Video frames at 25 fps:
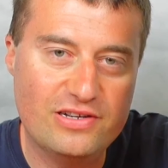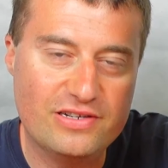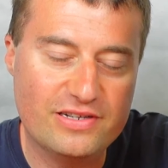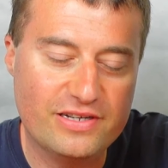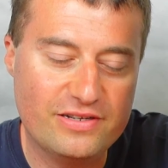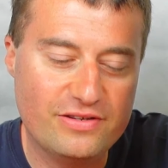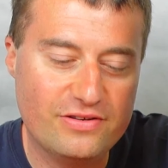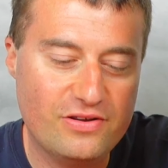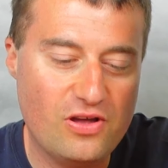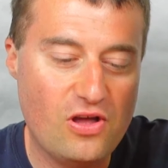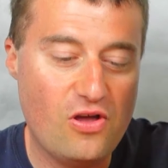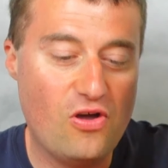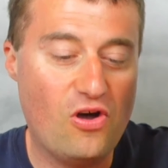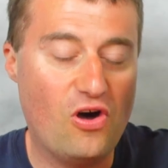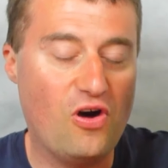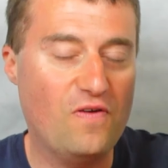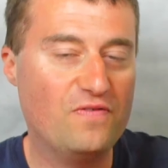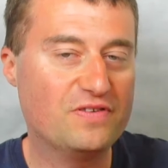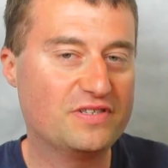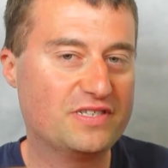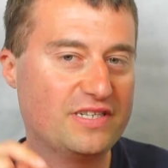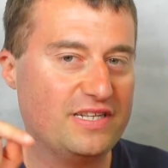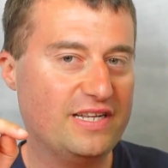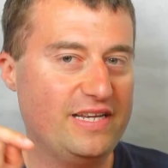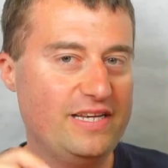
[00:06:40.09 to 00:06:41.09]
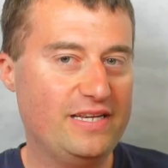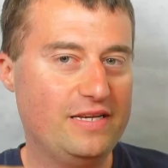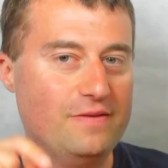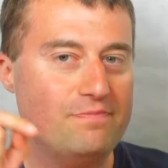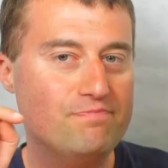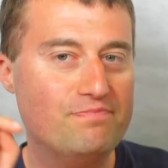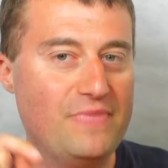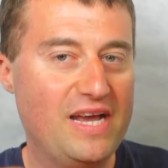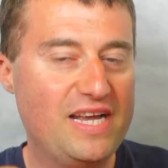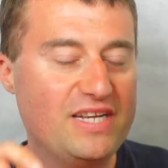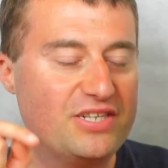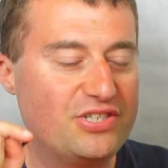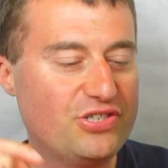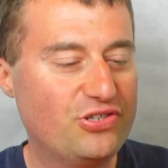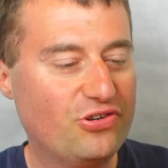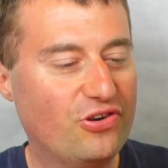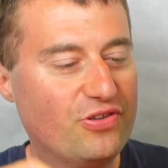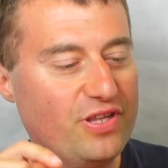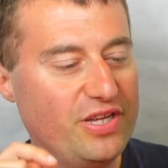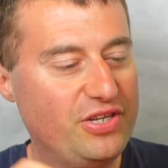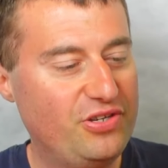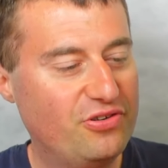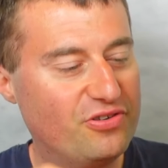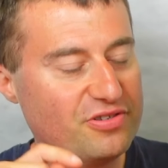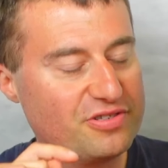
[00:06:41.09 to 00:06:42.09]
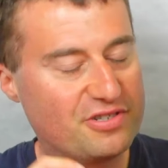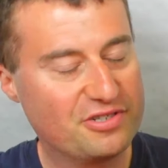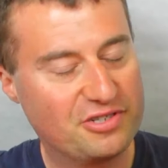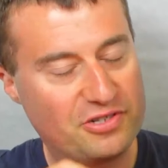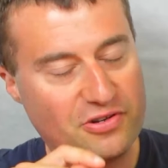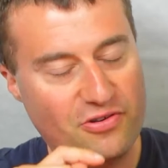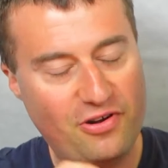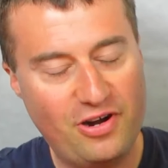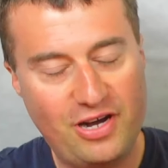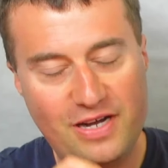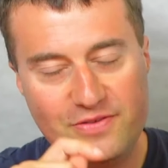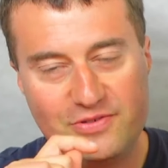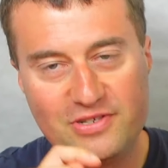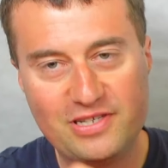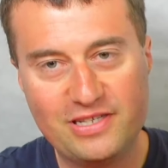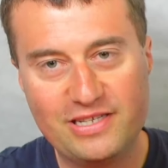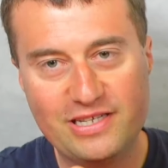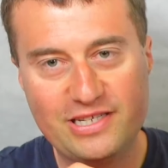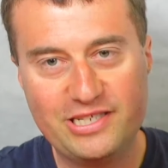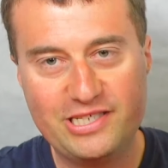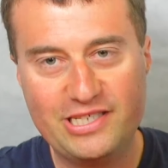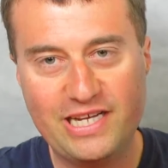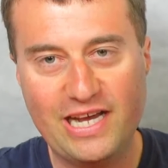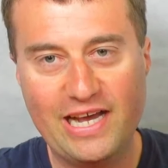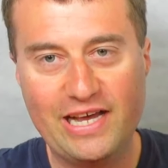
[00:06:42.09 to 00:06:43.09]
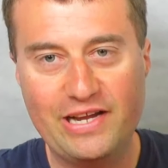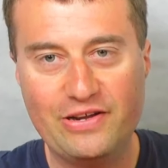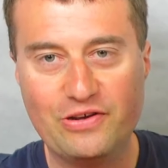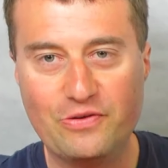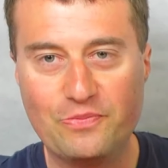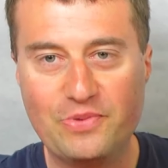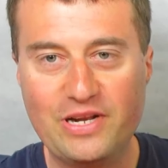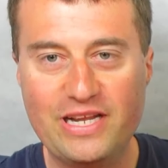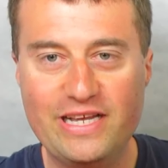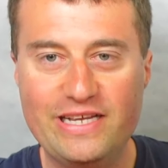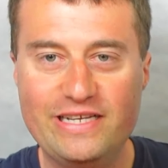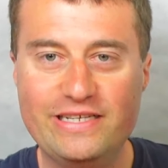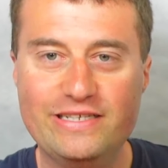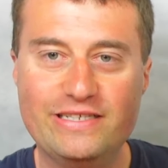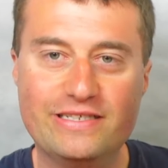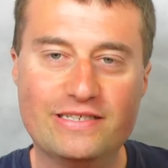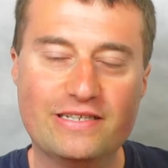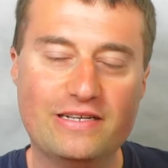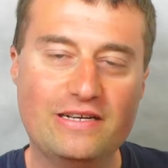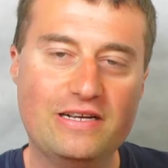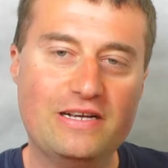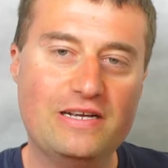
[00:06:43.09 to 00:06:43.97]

And obviously make sure that you're subscribed to this channel, please,